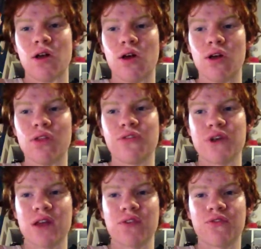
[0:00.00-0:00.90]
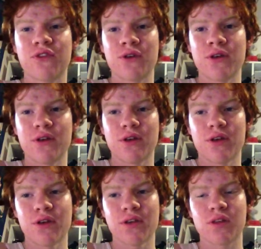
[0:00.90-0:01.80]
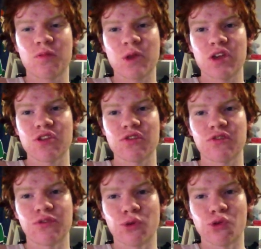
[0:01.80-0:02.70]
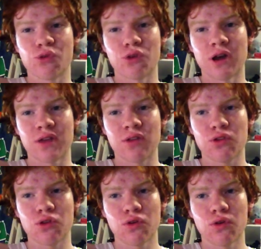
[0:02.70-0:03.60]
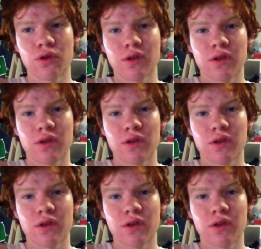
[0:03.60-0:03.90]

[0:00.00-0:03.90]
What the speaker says: on the Fast and Furious expansion for Forza Horizon 2.